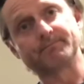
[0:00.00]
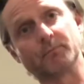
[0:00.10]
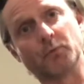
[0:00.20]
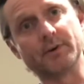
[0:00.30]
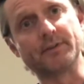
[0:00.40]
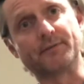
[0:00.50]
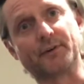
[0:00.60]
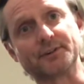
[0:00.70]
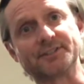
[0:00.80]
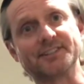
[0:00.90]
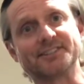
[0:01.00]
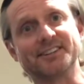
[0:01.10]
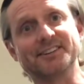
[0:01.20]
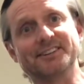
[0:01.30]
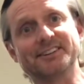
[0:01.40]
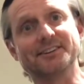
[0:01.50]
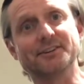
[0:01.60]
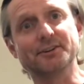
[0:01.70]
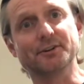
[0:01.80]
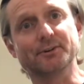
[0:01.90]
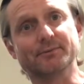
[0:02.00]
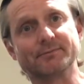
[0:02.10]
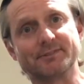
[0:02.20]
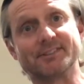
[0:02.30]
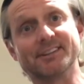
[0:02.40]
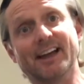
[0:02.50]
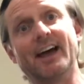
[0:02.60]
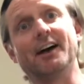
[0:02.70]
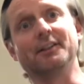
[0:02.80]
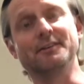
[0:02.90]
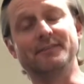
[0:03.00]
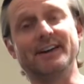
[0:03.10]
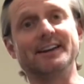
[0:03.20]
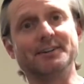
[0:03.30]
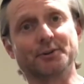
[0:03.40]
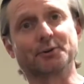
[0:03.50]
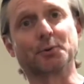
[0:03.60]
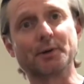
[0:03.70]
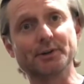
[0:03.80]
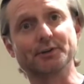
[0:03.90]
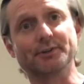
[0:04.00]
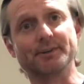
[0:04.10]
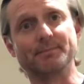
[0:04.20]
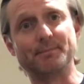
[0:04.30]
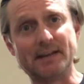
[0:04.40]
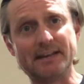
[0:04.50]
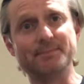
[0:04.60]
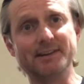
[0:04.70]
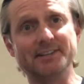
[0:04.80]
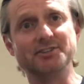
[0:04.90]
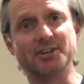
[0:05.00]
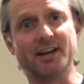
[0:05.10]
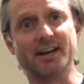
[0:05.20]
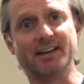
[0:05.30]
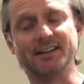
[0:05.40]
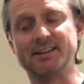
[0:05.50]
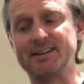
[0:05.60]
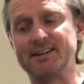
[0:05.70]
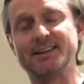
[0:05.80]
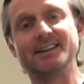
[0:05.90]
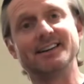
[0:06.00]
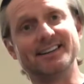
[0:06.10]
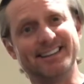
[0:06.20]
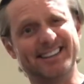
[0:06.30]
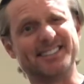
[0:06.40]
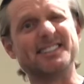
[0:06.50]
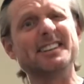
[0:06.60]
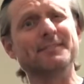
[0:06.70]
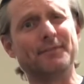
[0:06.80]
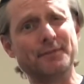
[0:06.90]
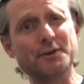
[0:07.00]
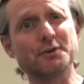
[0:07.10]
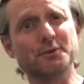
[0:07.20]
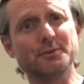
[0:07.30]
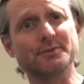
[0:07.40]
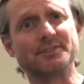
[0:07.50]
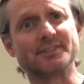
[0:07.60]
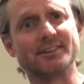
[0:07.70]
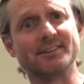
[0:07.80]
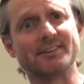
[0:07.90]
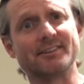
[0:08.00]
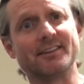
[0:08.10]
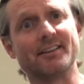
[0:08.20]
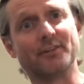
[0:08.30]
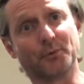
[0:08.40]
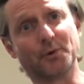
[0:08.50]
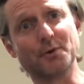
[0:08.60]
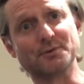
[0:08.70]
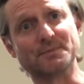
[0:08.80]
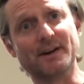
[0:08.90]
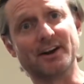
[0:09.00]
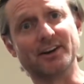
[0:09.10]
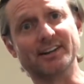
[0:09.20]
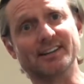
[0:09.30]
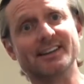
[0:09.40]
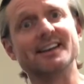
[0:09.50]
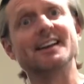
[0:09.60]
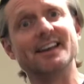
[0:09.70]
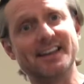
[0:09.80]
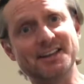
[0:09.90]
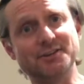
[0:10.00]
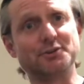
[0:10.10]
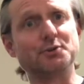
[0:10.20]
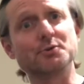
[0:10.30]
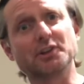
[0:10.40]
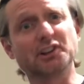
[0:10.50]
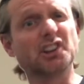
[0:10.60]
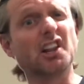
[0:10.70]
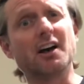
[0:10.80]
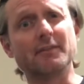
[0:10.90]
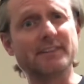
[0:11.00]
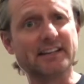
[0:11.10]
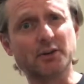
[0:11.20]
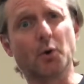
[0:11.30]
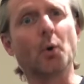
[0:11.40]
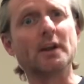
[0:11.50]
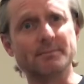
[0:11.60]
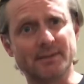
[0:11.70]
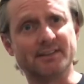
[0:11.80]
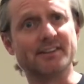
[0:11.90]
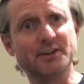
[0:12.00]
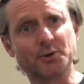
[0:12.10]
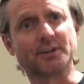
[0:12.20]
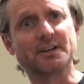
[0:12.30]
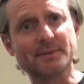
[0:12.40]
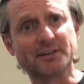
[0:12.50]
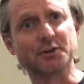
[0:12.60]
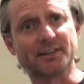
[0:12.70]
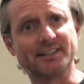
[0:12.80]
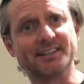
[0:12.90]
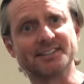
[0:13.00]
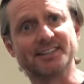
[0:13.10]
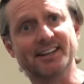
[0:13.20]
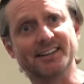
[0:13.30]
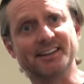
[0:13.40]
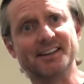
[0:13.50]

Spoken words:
One of the first things that you need to do to elevate your grilled PB&J is to infuse the rosemary into the loving ointment that you're going to be cooking this in.